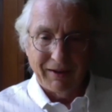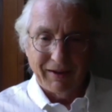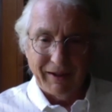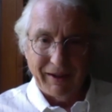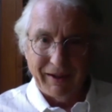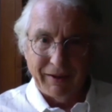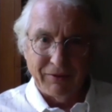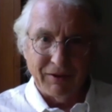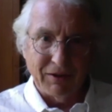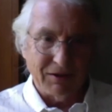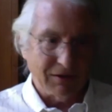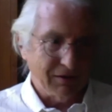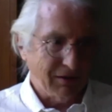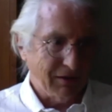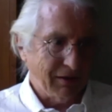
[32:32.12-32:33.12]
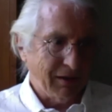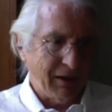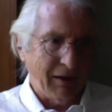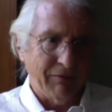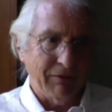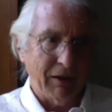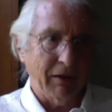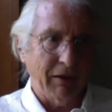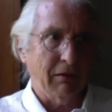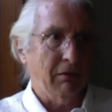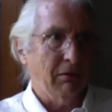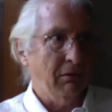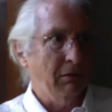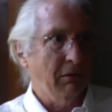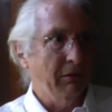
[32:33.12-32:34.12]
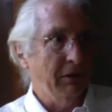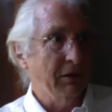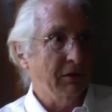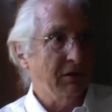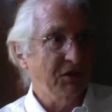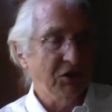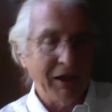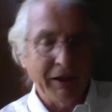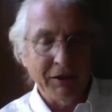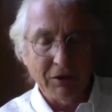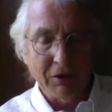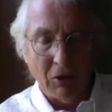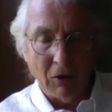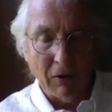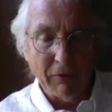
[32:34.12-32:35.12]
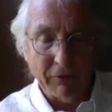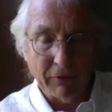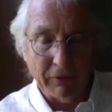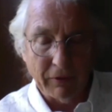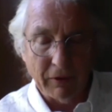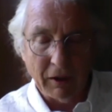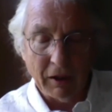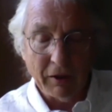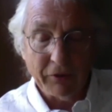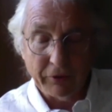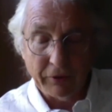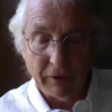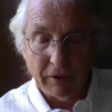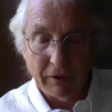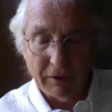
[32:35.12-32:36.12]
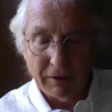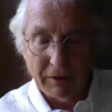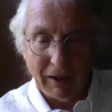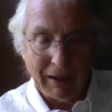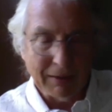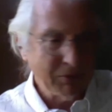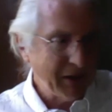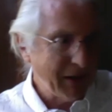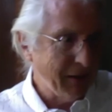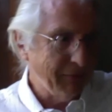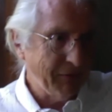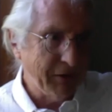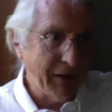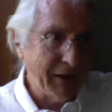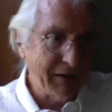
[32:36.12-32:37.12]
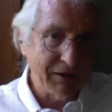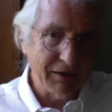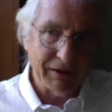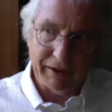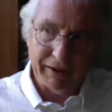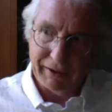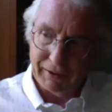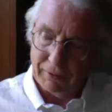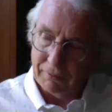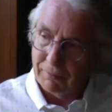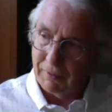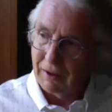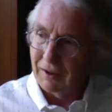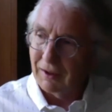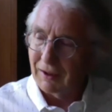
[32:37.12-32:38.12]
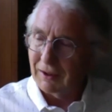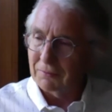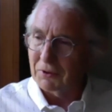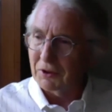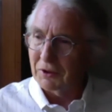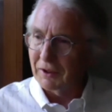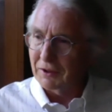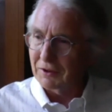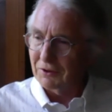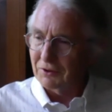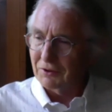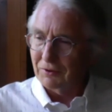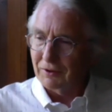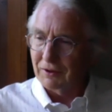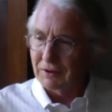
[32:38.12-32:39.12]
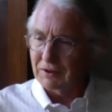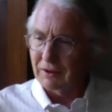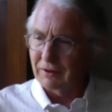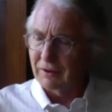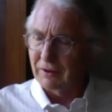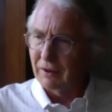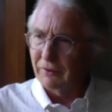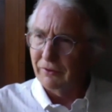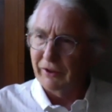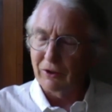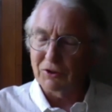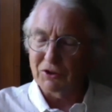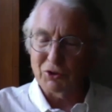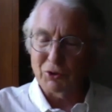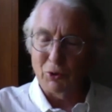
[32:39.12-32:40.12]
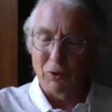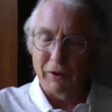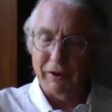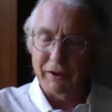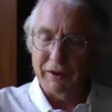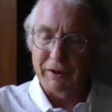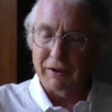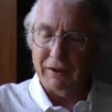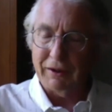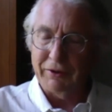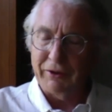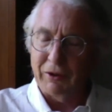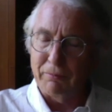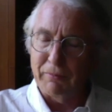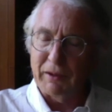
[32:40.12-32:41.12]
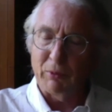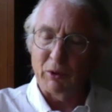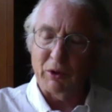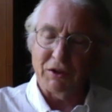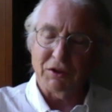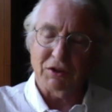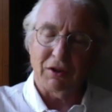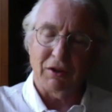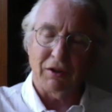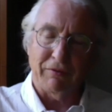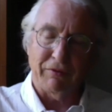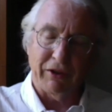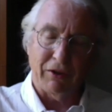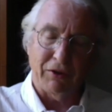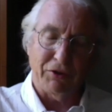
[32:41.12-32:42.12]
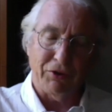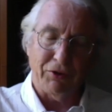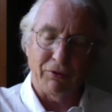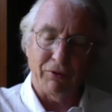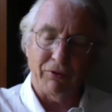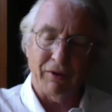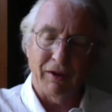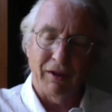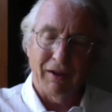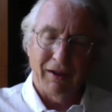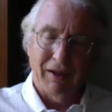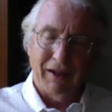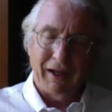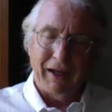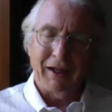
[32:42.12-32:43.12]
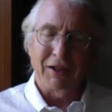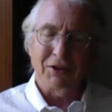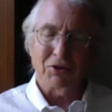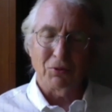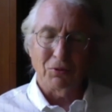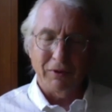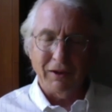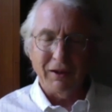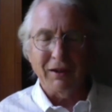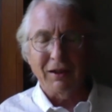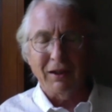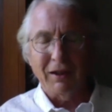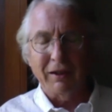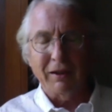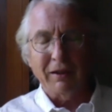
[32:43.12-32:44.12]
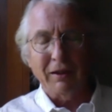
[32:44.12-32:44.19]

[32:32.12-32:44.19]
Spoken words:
and this kind of like this giant author. I'm kind of connected to him. I'm connected to this and their story and their memories of their youth. And it's really like,